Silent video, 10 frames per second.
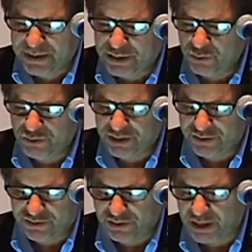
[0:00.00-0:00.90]
using a
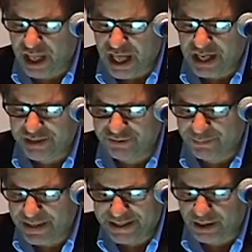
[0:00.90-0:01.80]
slide to
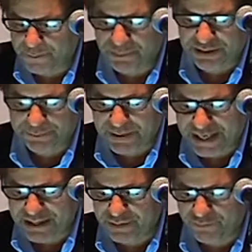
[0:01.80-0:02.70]
make a complete
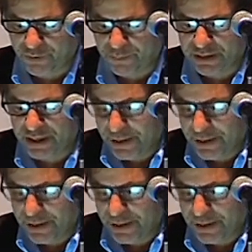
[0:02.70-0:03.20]
painting from it,